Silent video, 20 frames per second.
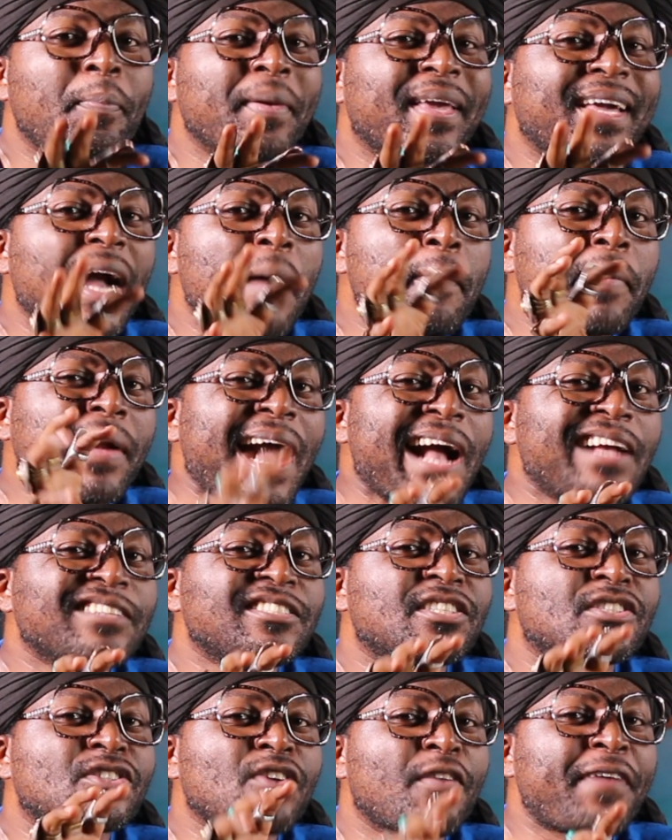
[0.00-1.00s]
become
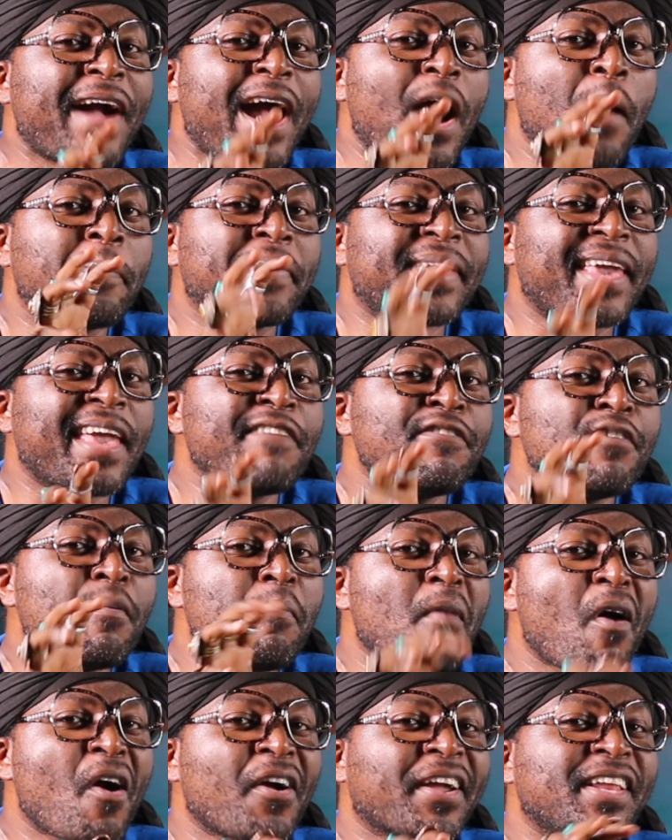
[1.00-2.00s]
conscious of how behavior
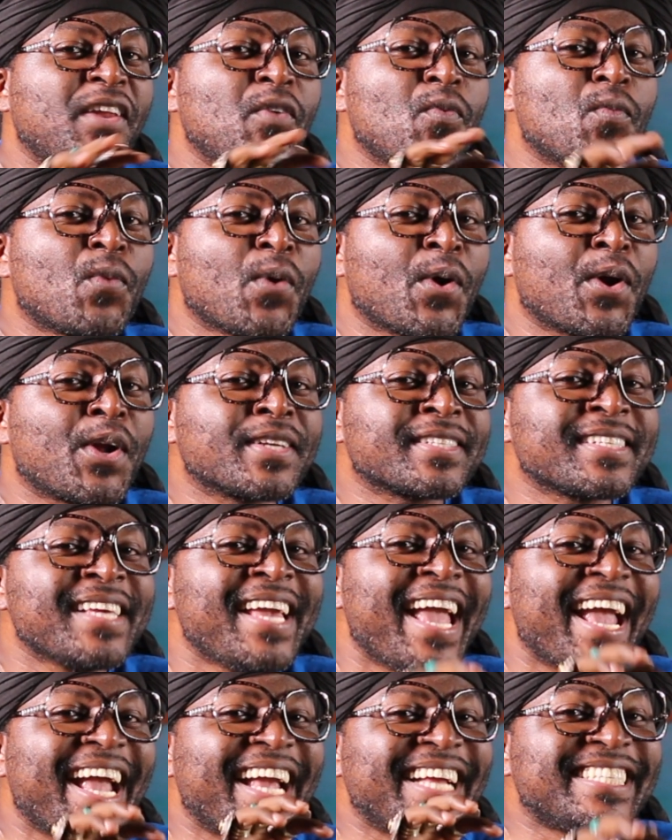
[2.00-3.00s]
marketing works
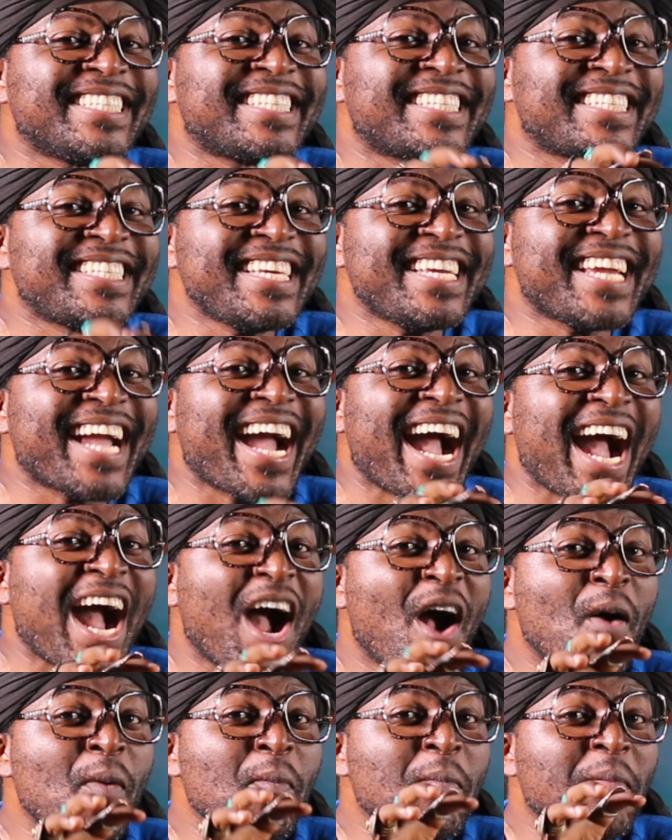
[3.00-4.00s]
and see
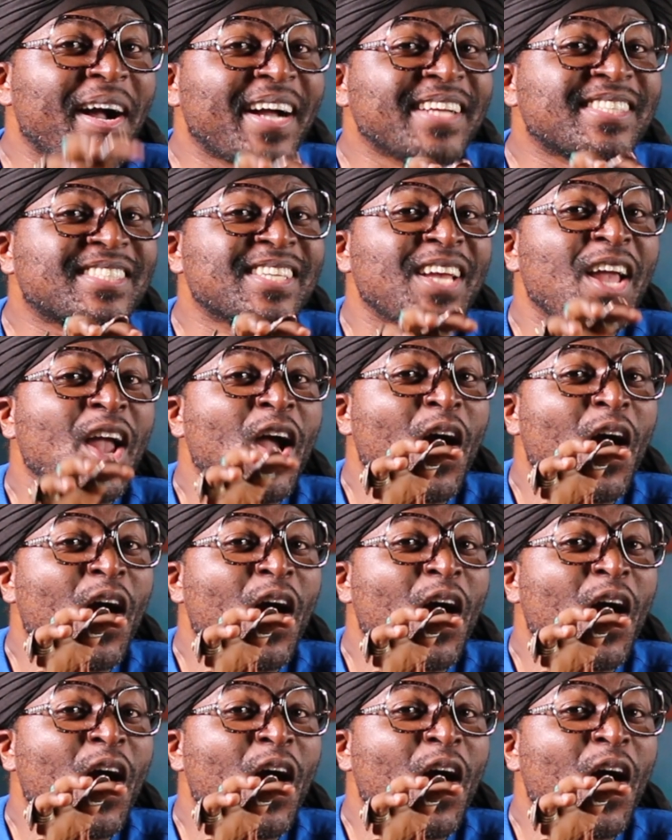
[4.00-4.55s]
how much